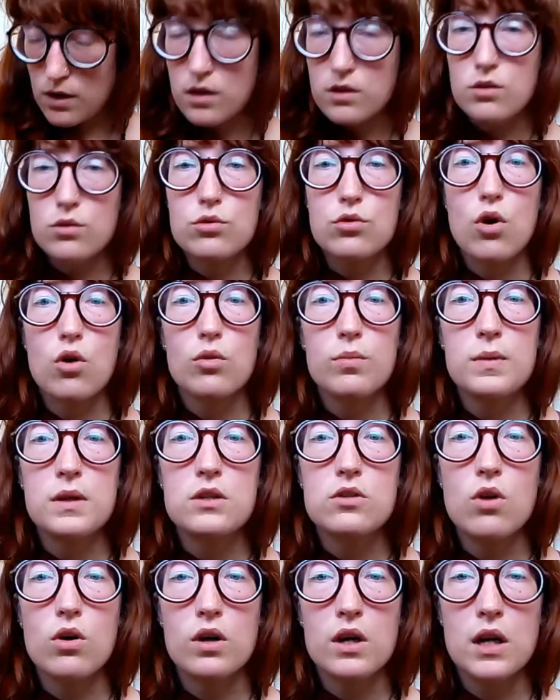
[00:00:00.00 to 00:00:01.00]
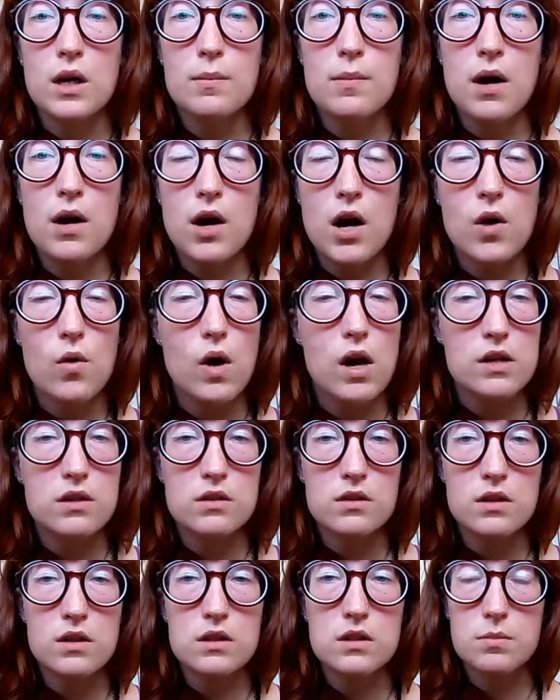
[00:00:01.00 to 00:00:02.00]
So talking about
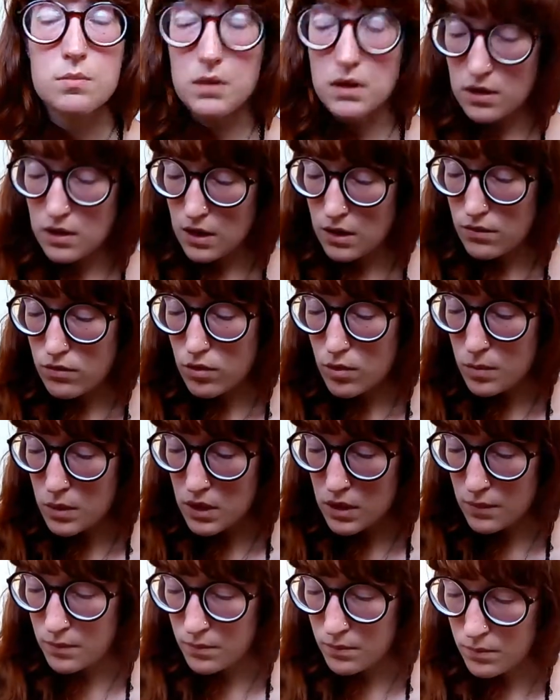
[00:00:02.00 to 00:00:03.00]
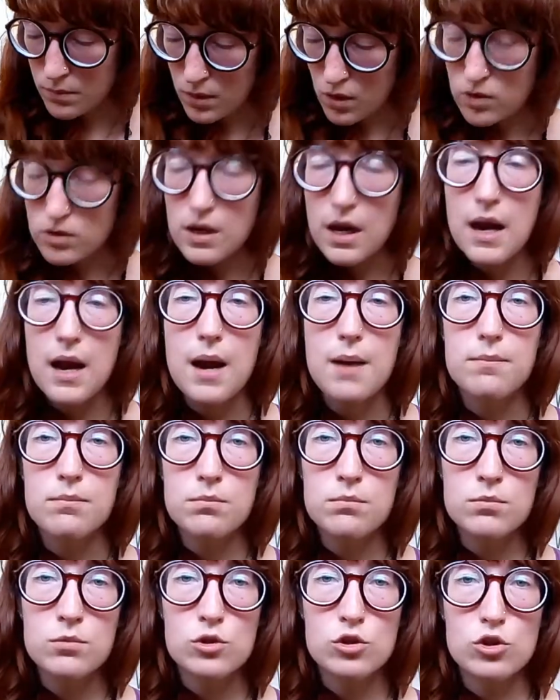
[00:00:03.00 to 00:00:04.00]
ayahuasca is a big thing for me, because I
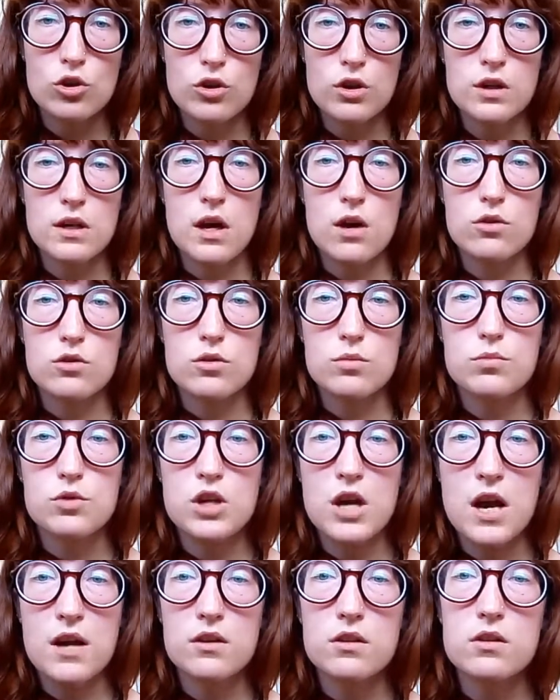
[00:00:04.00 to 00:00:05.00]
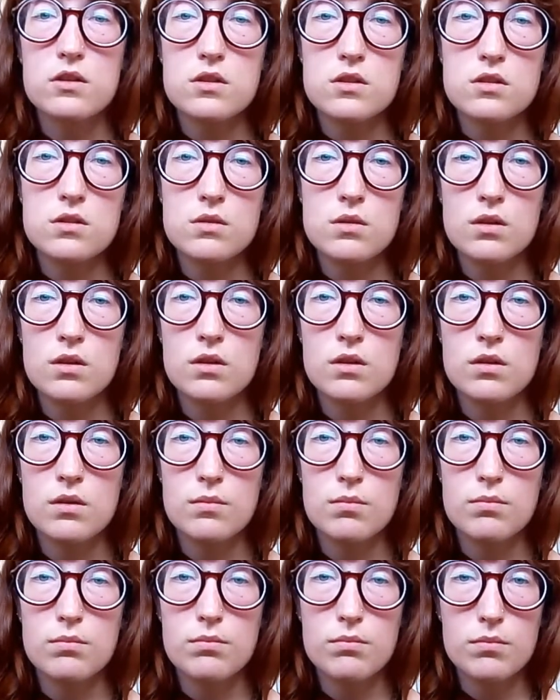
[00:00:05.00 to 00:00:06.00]
am shutting down some channels
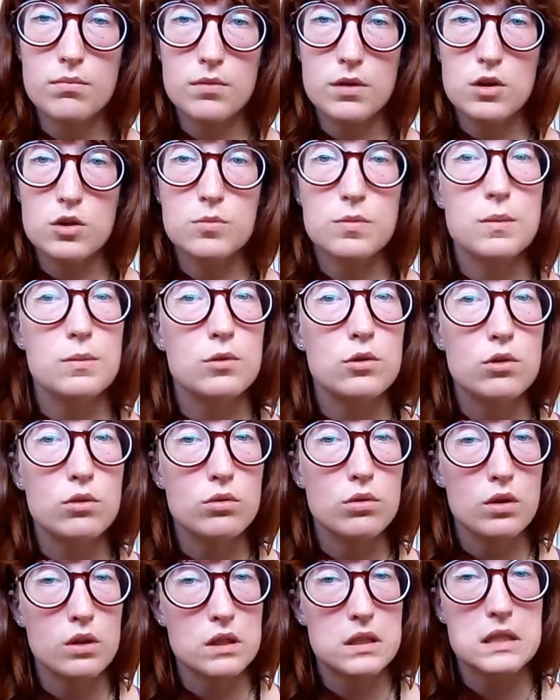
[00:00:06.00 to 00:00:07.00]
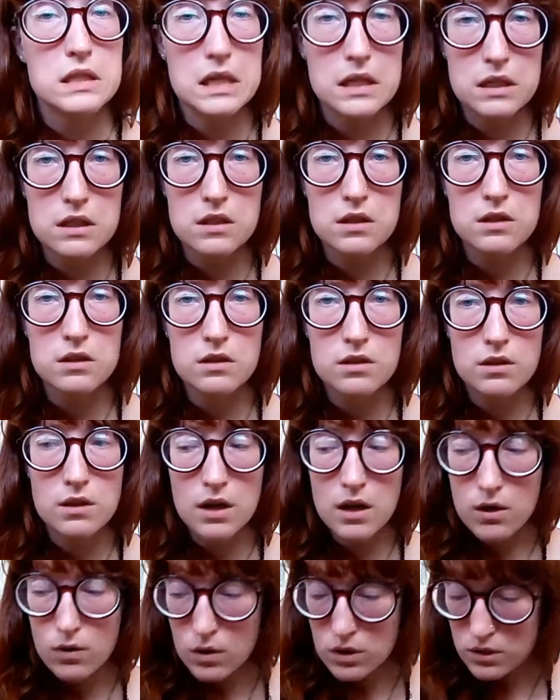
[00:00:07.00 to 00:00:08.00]
because people don't understand
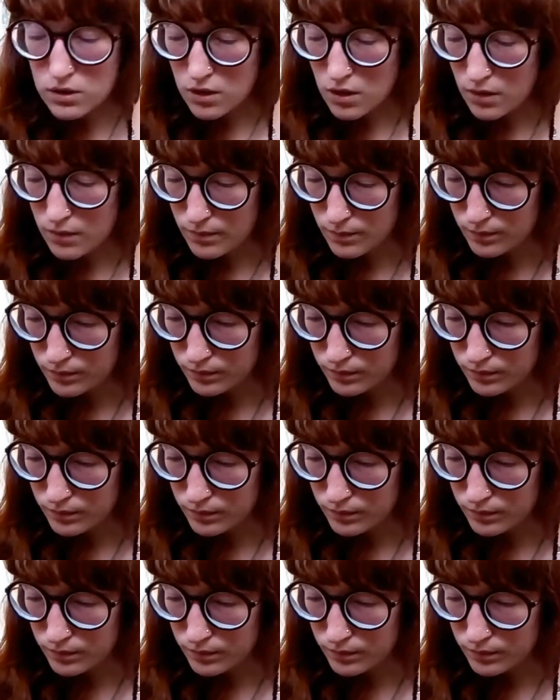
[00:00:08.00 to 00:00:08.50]
ayahuasca.